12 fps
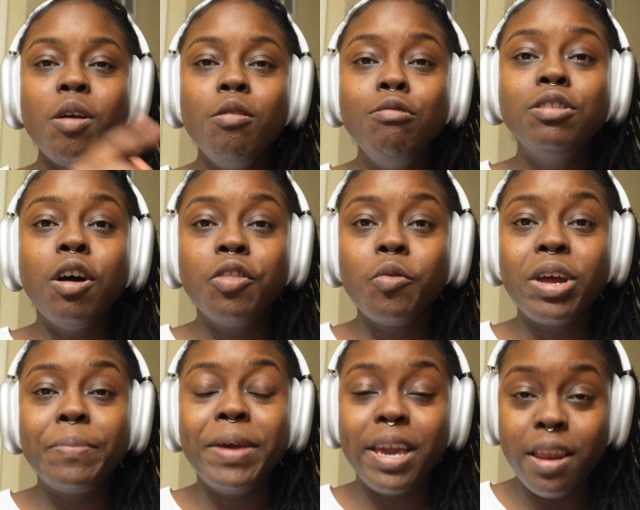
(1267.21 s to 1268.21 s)
who's on their way
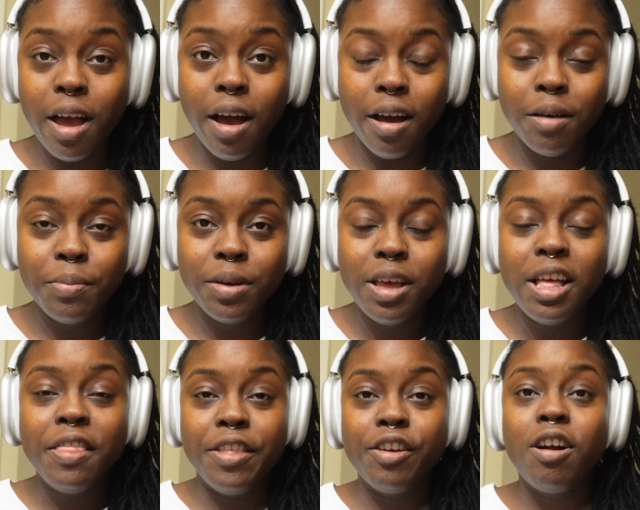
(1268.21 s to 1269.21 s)
to pick it up,
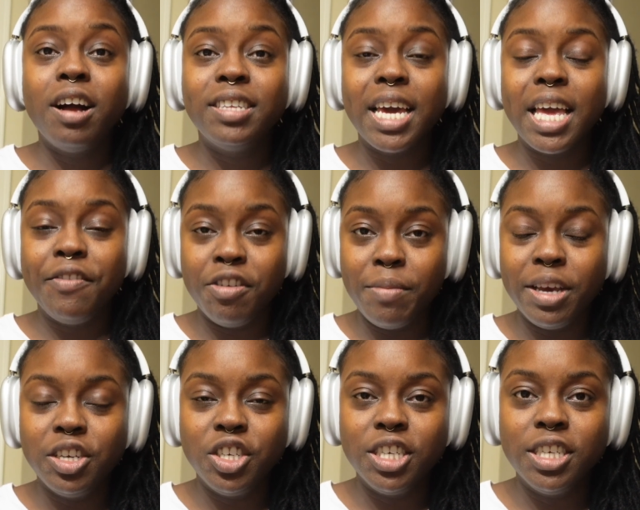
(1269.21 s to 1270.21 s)
their contact
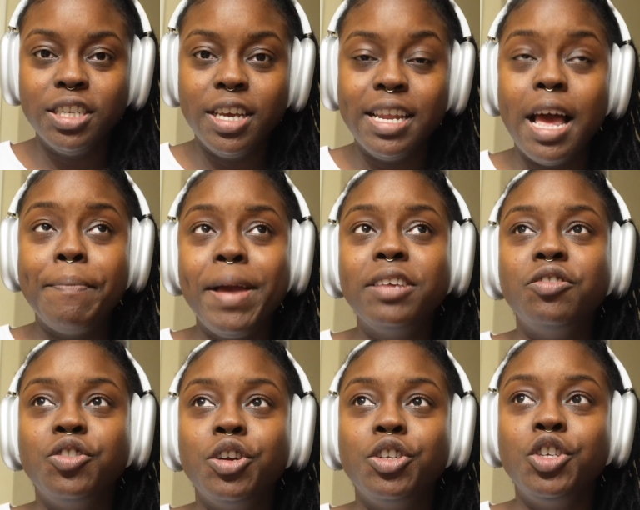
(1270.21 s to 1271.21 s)
information, and I
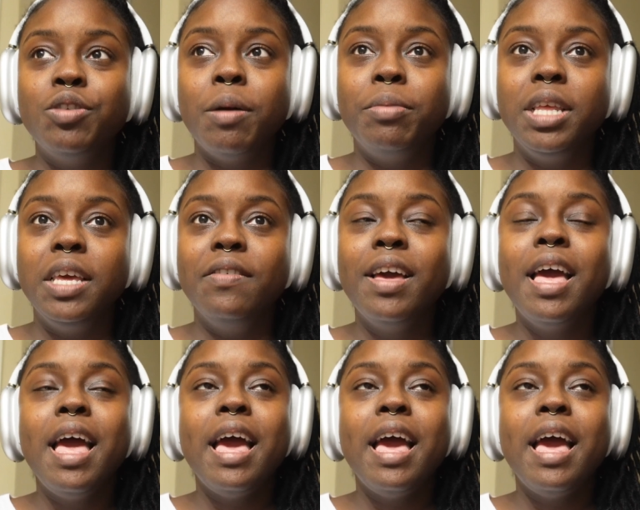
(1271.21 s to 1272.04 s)
messaged her too, I believe,